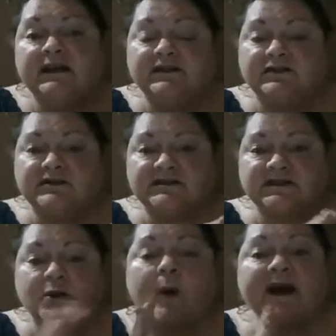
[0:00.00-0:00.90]
there's
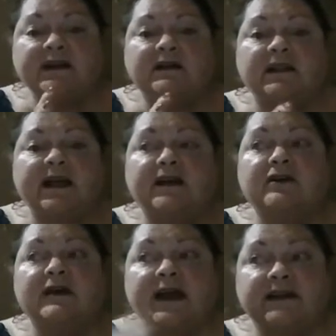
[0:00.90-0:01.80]
quite a
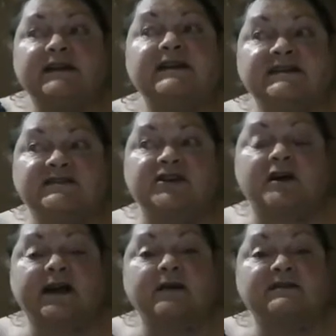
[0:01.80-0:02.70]
glare, and it is
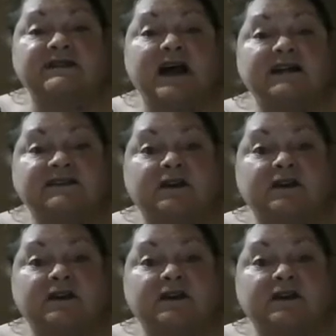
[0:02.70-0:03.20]
dark outside,